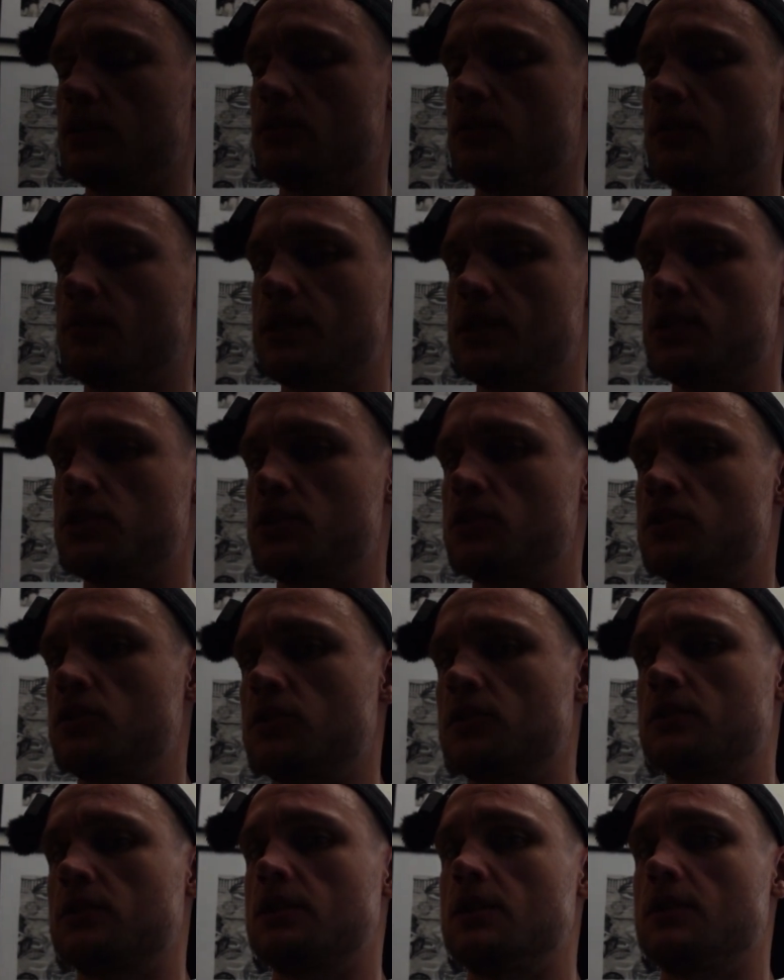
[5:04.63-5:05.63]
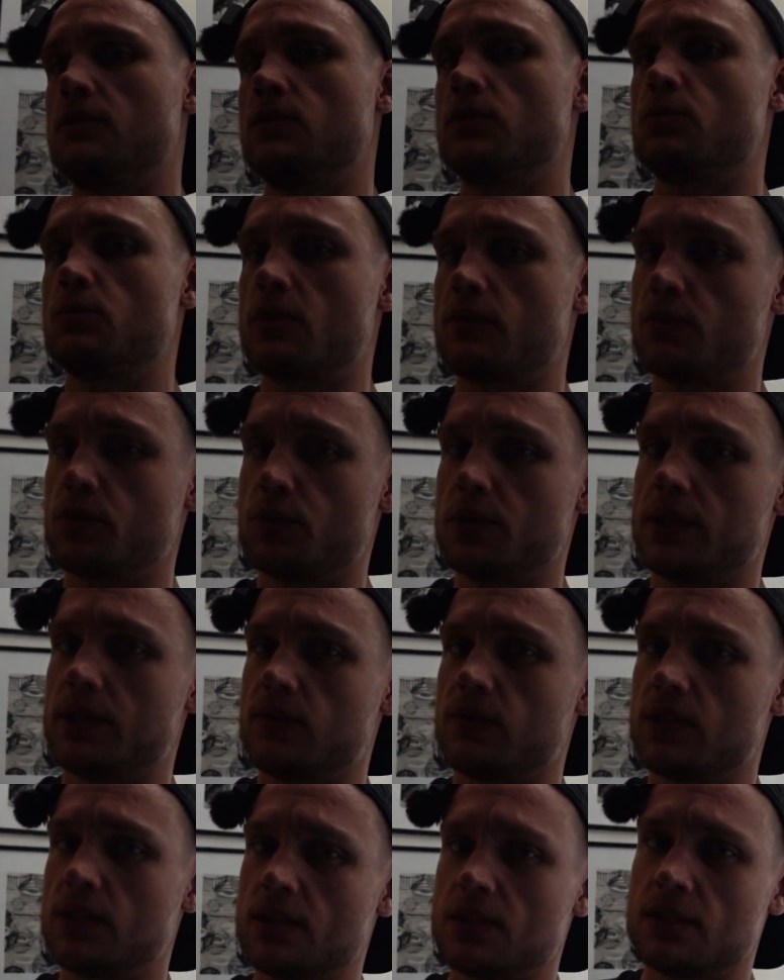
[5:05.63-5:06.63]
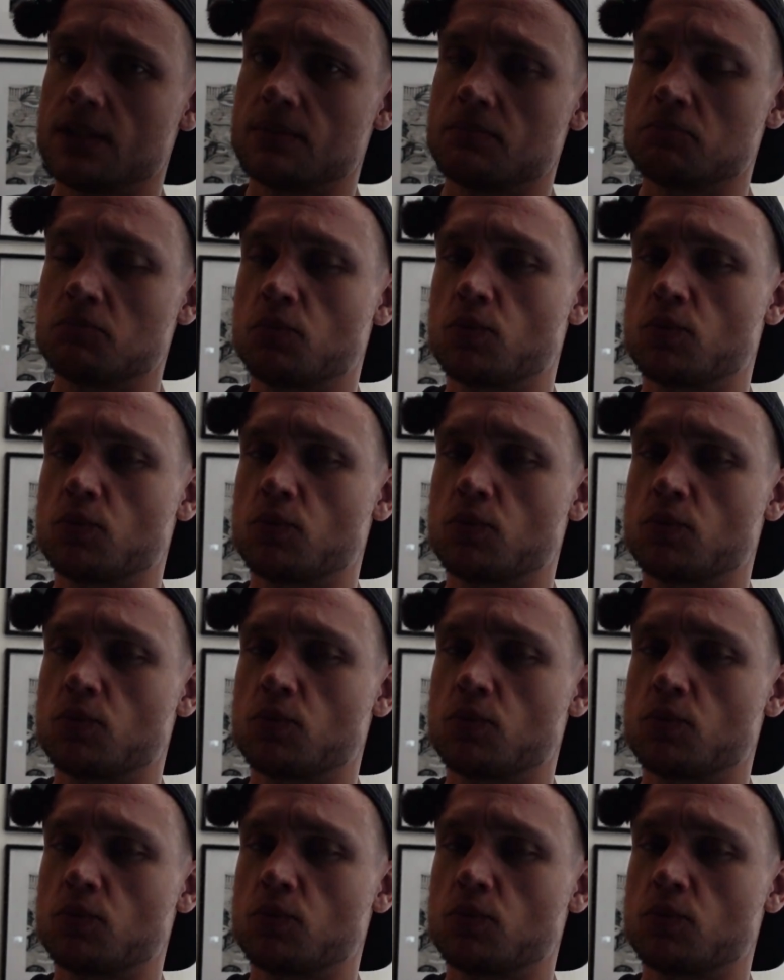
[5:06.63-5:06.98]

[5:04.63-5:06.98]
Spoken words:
I'm not just giving you my full day of eating,